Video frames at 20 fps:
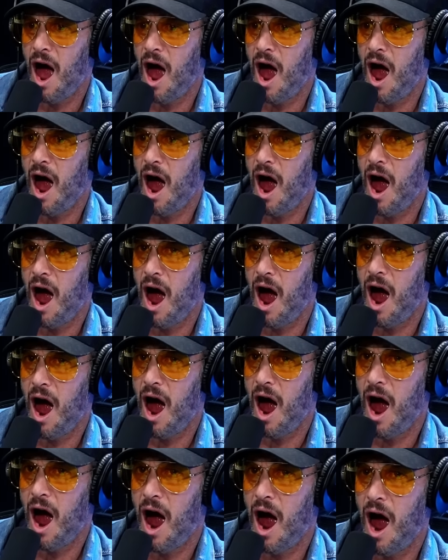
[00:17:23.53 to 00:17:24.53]
And I was like,
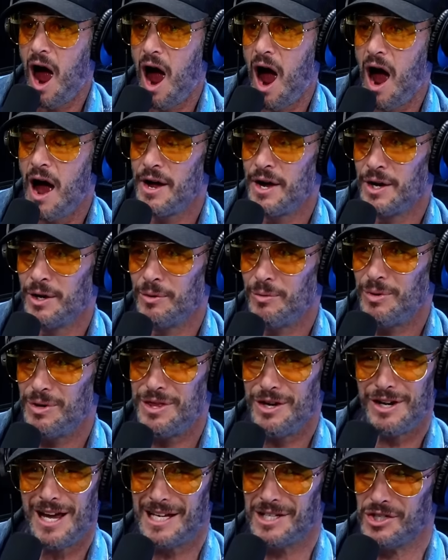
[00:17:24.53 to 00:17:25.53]
holy shit! But
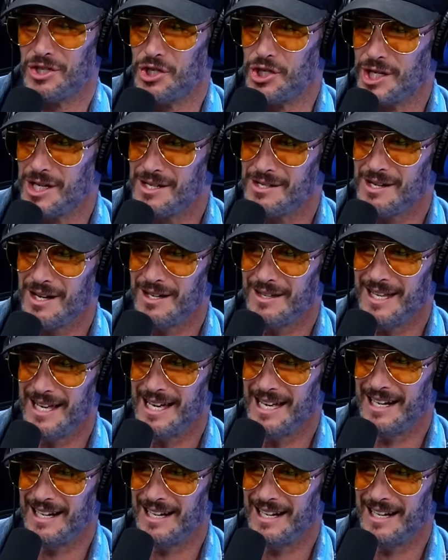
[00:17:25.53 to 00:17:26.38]
they're getting jizz on that.